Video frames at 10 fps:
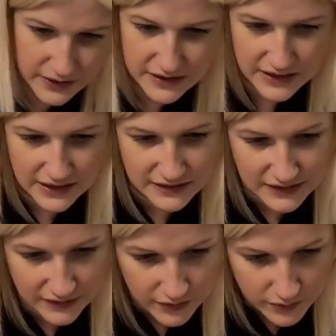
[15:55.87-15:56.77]
like the kind of
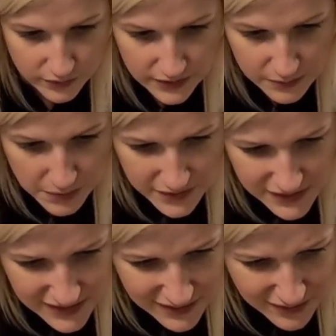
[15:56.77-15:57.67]
deal or no deal
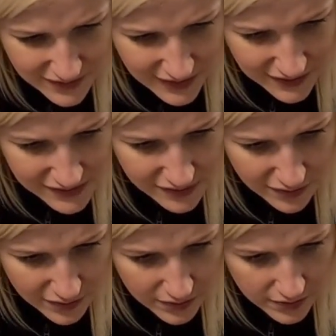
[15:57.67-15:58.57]
boxes. I don't think so.